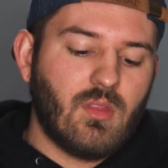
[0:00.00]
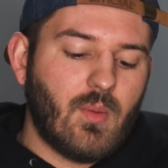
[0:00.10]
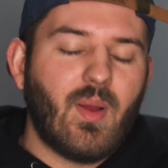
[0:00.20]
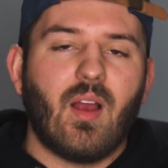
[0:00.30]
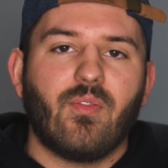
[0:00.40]
They're
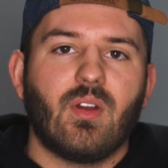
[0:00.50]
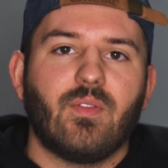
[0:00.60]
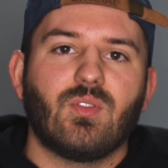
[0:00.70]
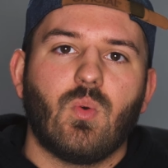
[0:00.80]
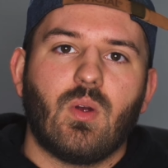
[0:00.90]
powerful
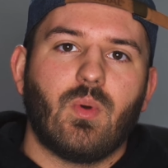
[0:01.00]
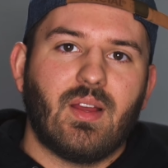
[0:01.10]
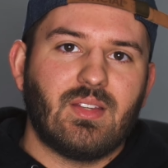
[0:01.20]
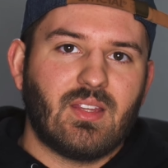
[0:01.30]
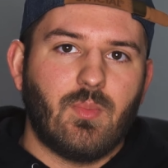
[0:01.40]
enough to where when I
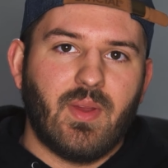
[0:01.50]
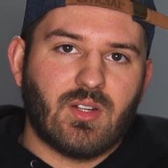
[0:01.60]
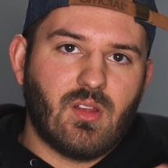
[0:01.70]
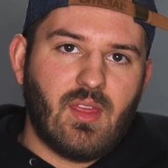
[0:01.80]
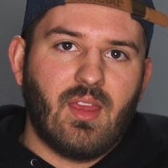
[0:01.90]
take the
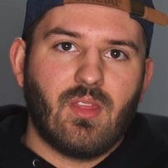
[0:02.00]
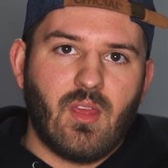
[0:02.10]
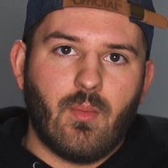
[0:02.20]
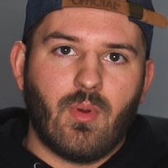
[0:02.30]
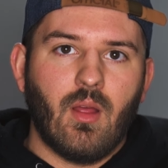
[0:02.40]
picture and they hit the
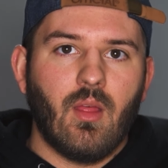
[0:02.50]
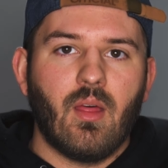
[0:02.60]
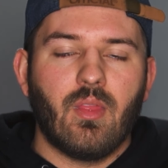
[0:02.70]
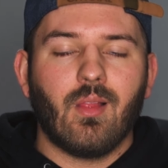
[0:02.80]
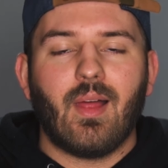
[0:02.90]

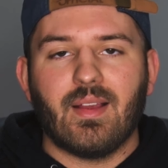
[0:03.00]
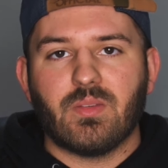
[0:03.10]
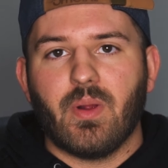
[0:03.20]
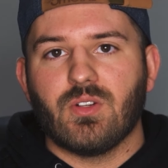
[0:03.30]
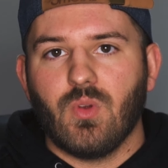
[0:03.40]
umbrella, the light
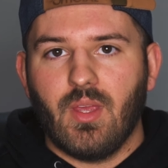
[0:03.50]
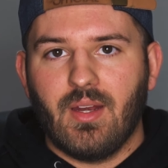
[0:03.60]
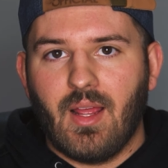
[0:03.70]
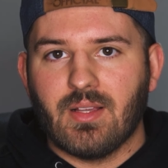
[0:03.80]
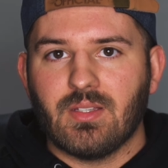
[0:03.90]
spreads really
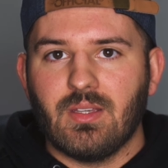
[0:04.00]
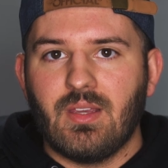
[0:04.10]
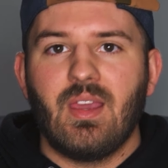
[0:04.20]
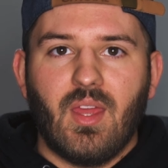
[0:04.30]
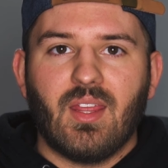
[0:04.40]

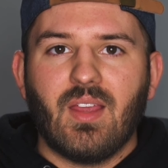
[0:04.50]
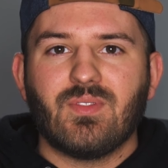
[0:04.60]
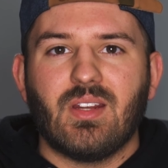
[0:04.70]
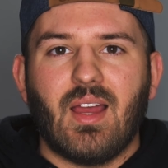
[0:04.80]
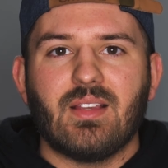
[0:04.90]
nicely, and it gives
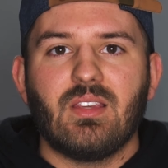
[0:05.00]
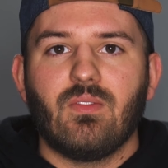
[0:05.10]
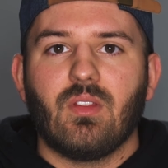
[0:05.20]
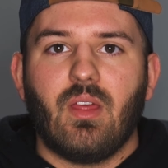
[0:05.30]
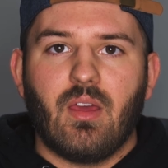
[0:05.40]
a nice
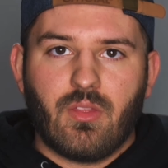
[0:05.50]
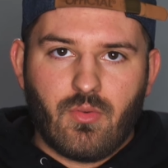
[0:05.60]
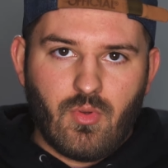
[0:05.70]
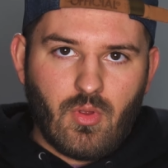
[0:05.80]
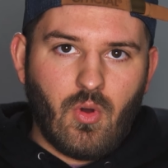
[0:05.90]
even light
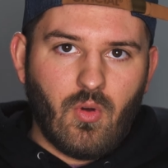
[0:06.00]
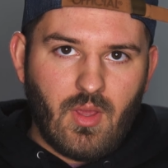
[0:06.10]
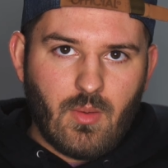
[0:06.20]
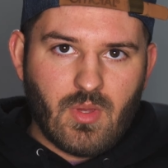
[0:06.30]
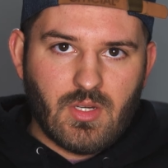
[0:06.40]
through the whole
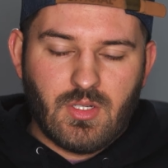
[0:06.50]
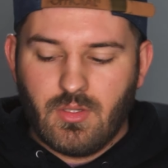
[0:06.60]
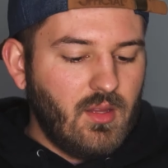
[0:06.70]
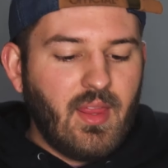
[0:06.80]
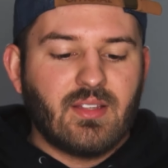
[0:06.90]
image.
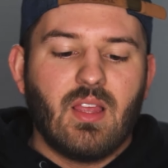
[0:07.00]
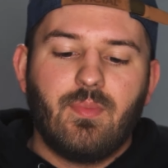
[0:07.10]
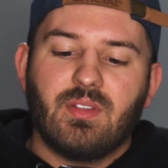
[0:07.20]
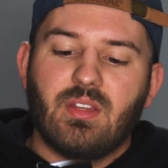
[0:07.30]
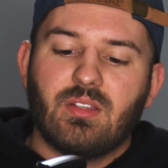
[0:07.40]
Next up
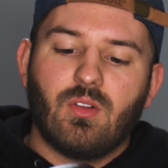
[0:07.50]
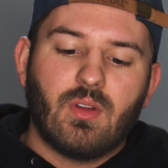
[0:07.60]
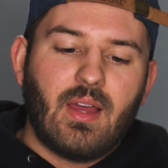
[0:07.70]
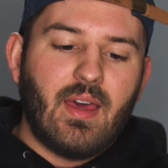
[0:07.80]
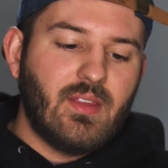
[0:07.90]
is this little
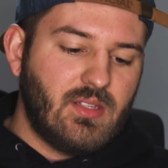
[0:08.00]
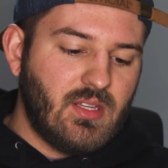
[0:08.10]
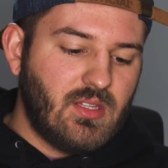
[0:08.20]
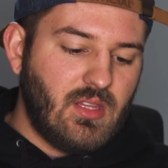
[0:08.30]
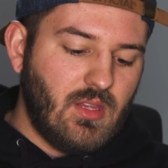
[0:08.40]
guy. This
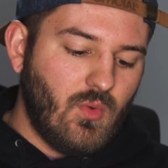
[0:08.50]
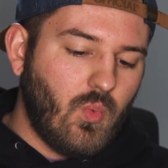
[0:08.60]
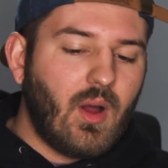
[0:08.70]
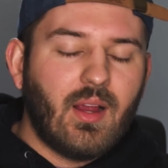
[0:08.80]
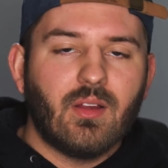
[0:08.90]
is the
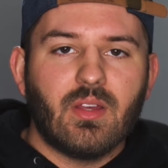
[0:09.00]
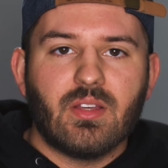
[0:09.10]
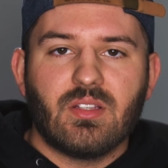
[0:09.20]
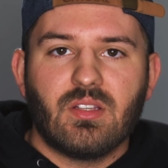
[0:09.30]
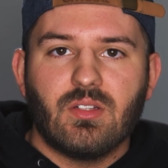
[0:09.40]

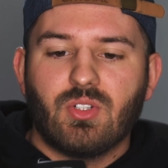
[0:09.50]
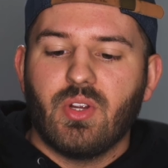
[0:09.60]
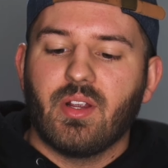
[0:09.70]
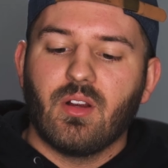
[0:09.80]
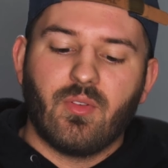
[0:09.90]
wireless
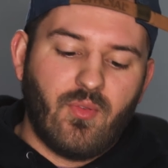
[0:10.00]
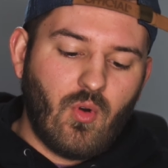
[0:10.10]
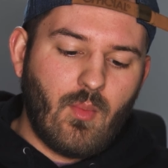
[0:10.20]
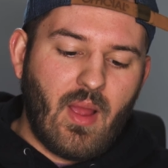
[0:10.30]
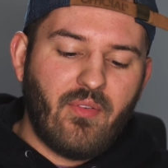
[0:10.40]
trigger
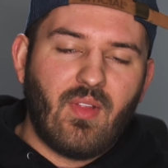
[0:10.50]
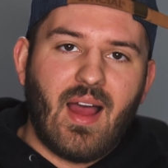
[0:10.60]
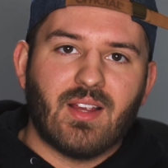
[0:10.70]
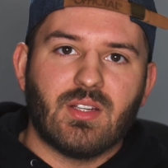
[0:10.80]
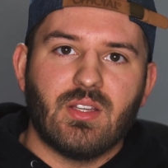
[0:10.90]
for my
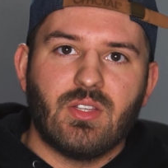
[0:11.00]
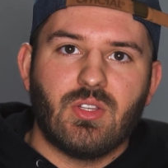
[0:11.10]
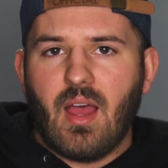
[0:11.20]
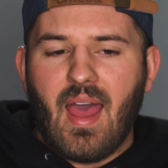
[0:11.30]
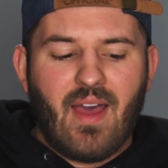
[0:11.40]
flashes.
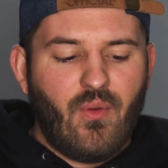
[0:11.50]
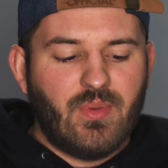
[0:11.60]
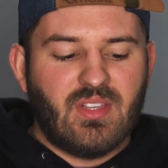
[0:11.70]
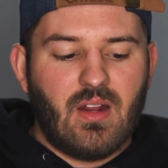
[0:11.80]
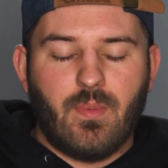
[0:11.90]
I have them
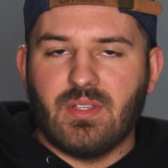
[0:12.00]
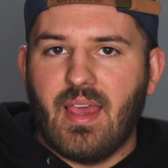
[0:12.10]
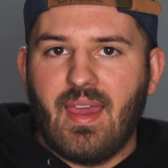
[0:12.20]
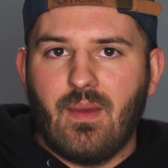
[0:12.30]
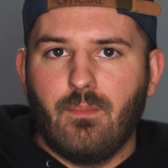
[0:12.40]
set up as
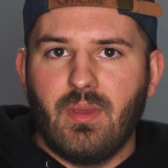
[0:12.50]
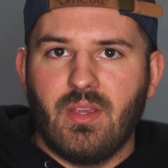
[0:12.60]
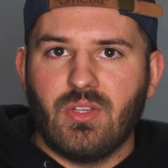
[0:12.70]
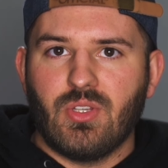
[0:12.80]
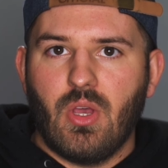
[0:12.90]
A and B,
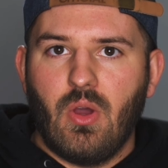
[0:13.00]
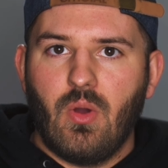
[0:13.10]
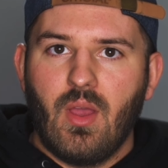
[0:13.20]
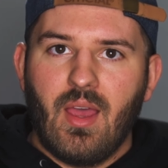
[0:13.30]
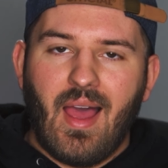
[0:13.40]
so
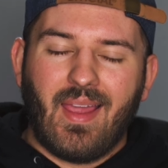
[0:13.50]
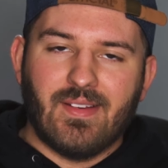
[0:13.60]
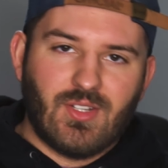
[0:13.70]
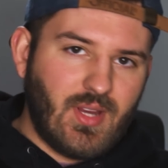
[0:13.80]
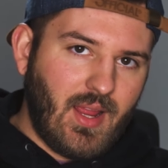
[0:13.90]
I can
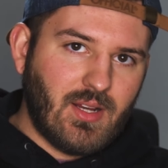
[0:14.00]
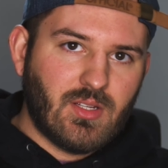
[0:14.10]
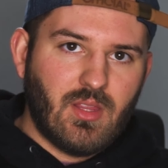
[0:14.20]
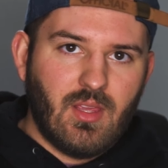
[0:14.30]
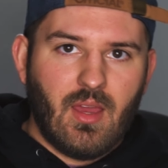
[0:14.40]

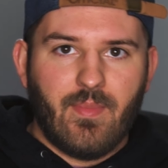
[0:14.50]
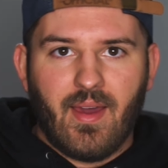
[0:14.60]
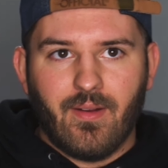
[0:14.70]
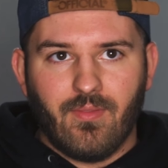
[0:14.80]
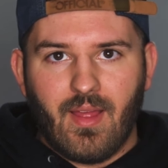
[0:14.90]
change the
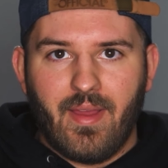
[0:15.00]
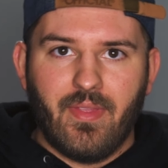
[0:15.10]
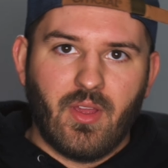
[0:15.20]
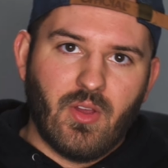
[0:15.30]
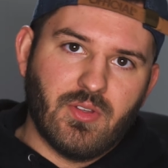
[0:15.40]
amount of light
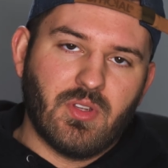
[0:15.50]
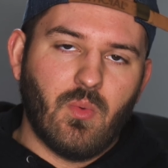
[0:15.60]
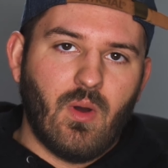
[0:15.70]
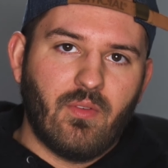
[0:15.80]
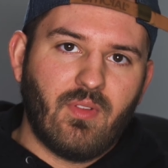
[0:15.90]
that goes to
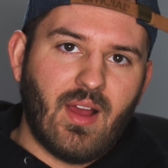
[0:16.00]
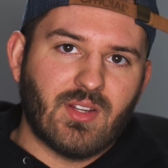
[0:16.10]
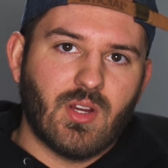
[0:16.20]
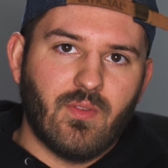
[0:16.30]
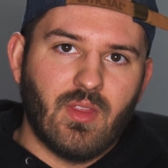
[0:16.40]
one
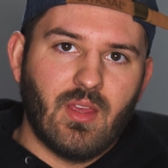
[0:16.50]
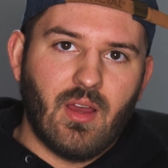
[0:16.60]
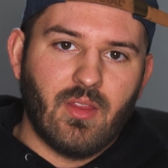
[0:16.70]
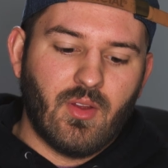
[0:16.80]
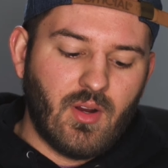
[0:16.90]
flash over the
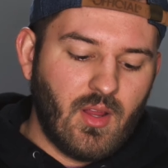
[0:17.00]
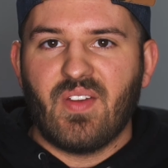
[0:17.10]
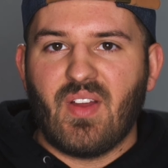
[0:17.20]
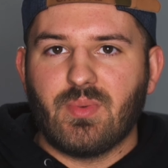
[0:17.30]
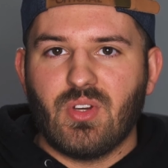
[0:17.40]
other.
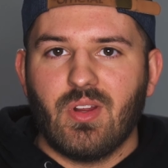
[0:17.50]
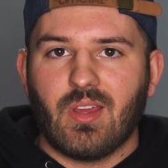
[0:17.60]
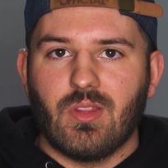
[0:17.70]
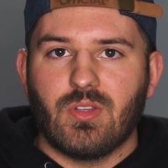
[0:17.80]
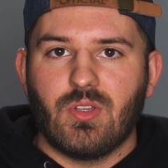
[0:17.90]
If I'm shooting
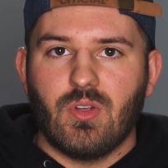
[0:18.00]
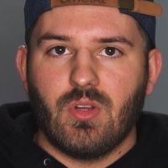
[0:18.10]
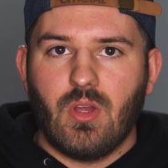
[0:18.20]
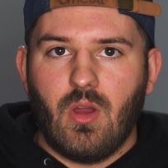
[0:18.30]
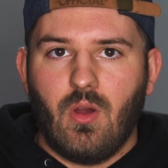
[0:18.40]
in the
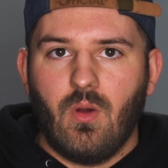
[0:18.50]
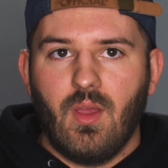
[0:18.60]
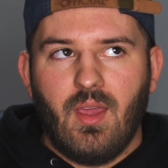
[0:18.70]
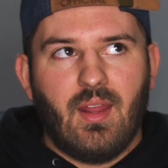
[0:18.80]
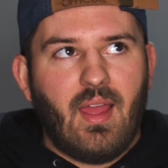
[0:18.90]
studio
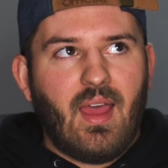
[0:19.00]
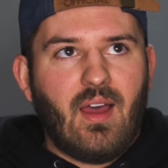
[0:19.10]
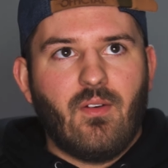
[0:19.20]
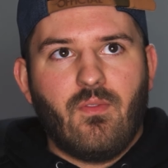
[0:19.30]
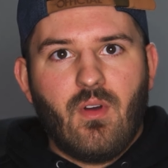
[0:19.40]
and I
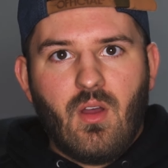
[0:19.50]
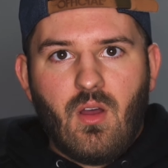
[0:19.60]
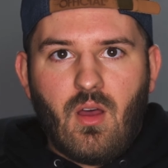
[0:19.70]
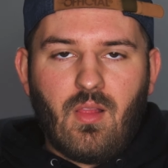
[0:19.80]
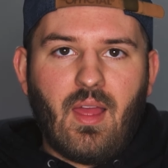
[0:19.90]
have
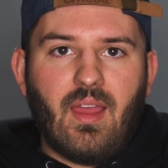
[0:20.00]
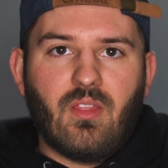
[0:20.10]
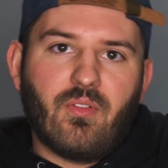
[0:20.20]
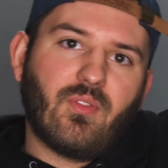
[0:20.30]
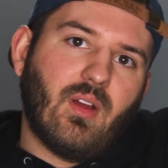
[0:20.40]
a light in
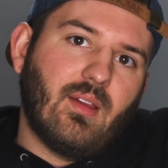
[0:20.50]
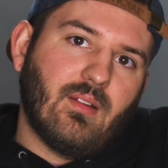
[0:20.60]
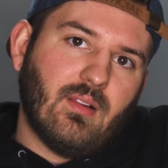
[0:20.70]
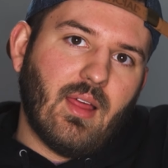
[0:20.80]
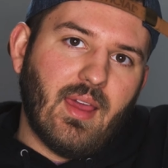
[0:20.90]
the front
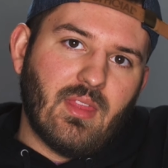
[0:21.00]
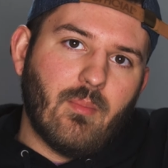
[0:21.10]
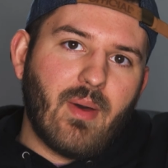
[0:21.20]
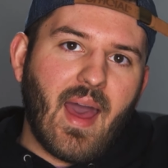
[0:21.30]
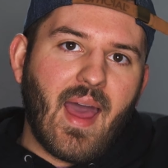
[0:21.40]
and a light in the
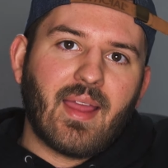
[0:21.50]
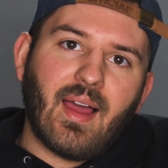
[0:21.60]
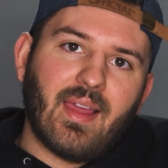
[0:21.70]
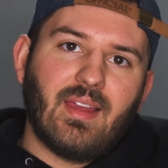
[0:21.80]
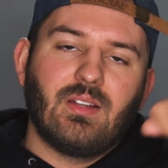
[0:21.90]
back,
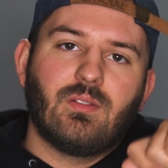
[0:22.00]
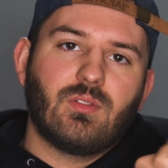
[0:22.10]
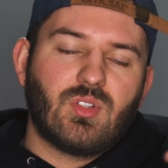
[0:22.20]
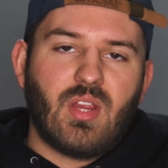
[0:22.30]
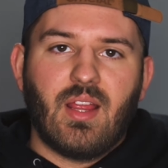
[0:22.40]
I can
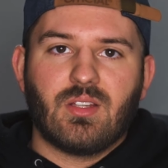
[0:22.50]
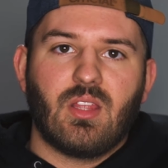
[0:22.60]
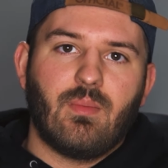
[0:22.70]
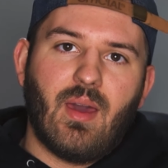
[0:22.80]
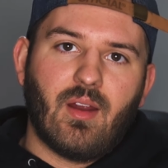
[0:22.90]
change the
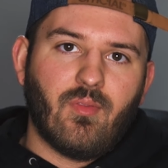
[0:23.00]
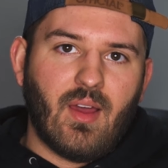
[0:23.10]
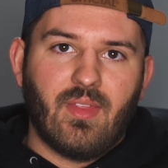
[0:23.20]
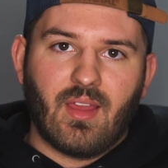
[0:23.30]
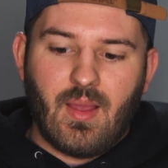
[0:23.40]
amount of
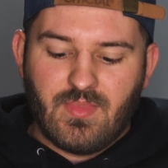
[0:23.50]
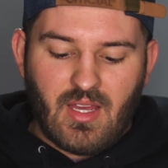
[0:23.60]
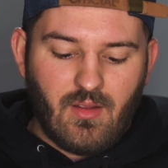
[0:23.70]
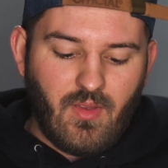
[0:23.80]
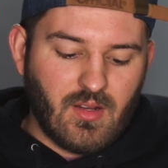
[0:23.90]
light that comes
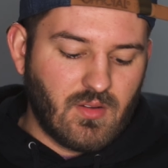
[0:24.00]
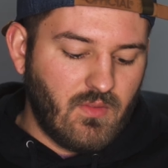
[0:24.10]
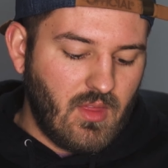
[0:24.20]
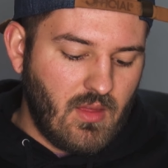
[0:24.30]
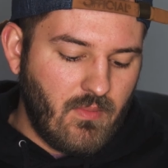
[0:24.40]
out of each of
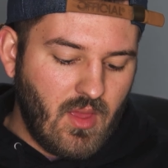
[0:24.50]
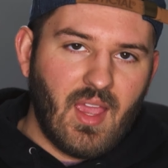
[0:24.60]
them.